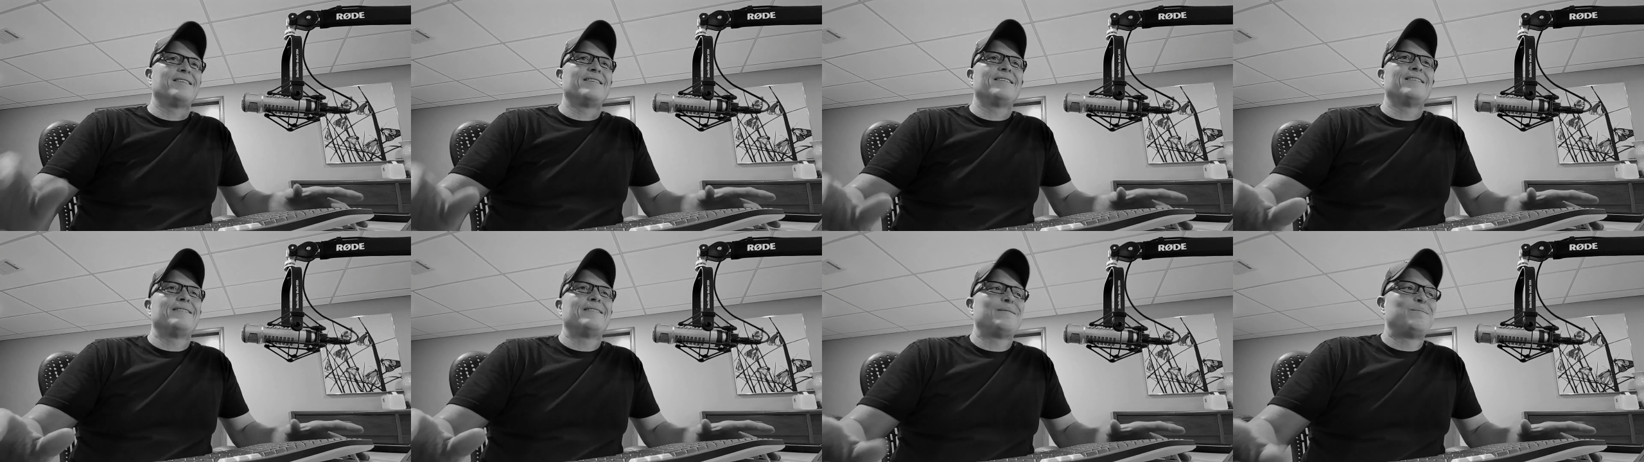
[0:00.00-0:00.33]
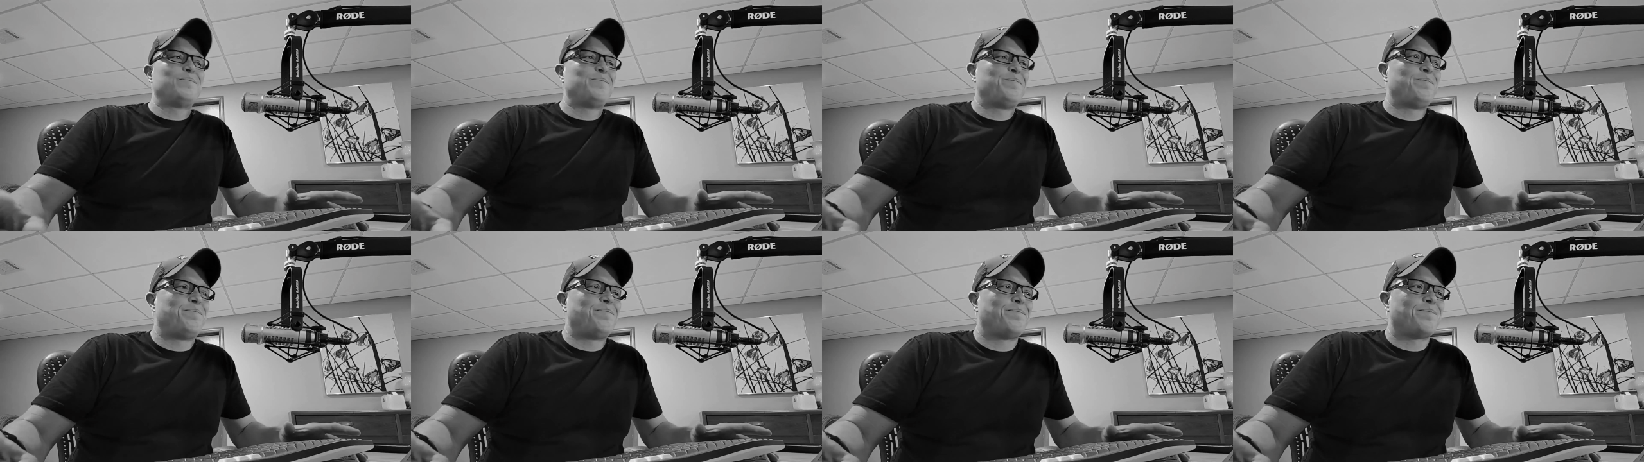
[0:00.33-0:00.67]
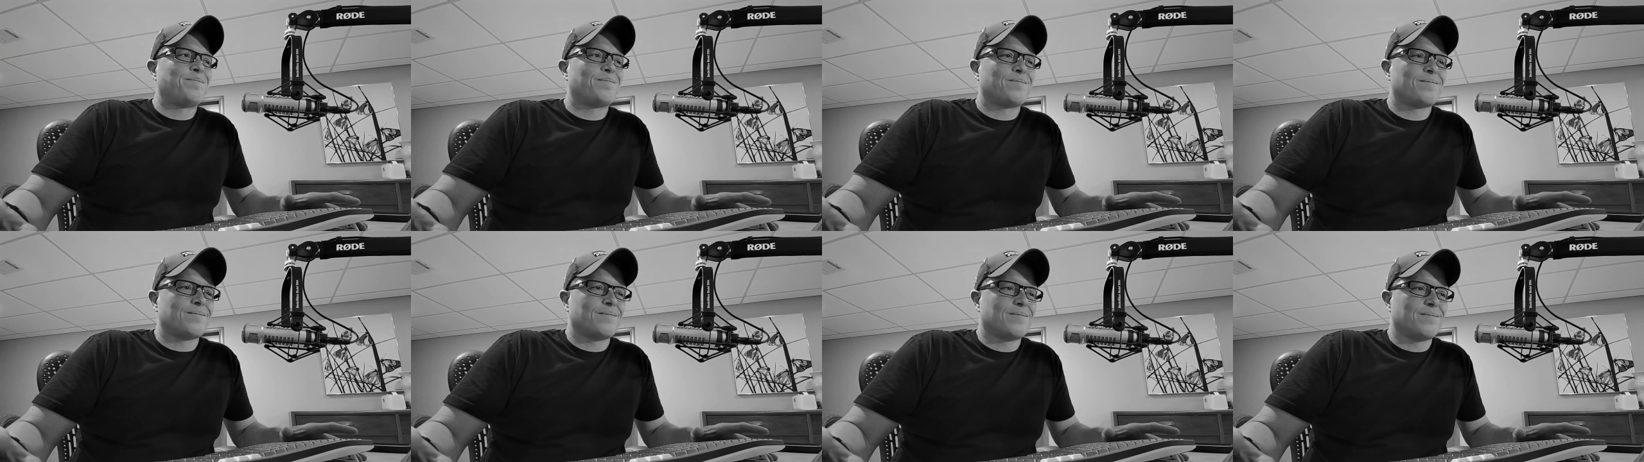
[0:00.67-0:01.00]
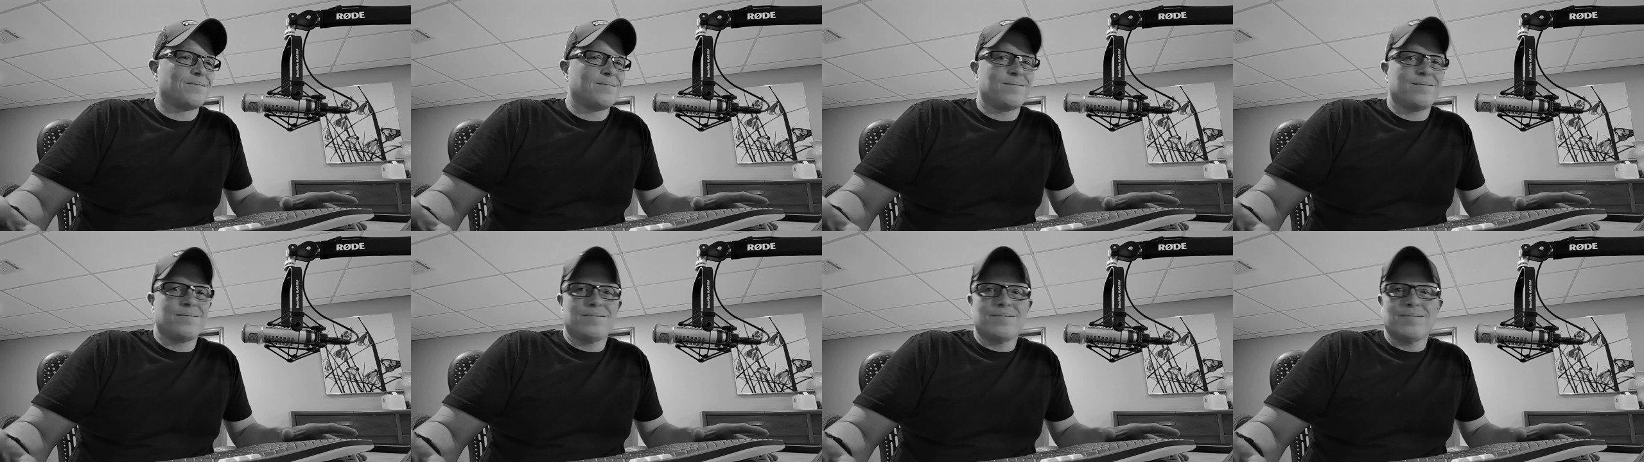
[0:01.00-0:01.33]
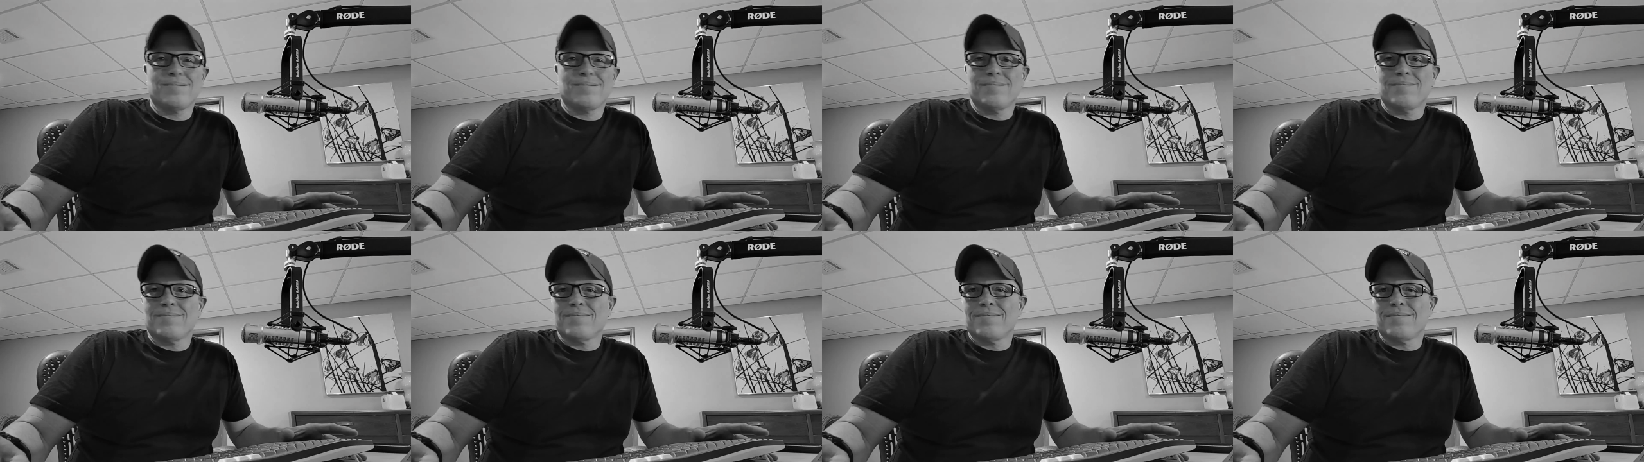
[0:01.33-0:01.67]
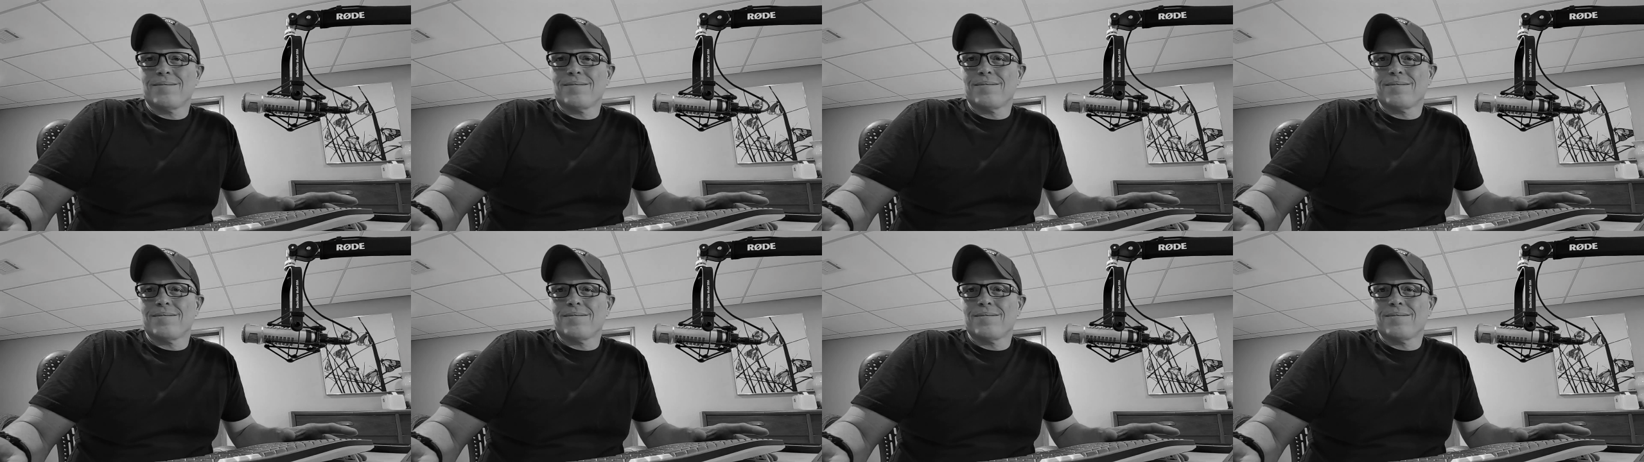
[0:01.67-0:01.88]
Nobody speaks.